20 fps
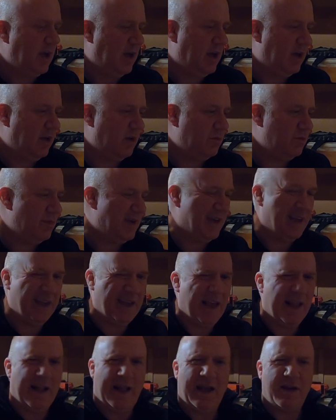um,
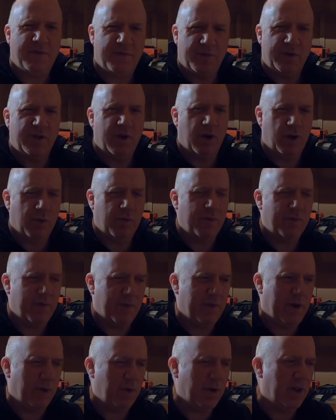ELF, you know,
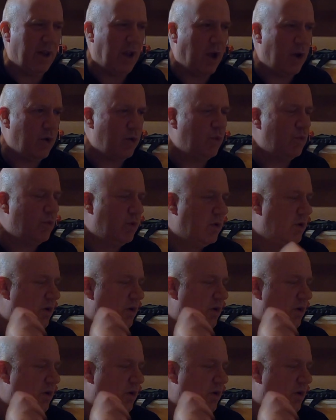very low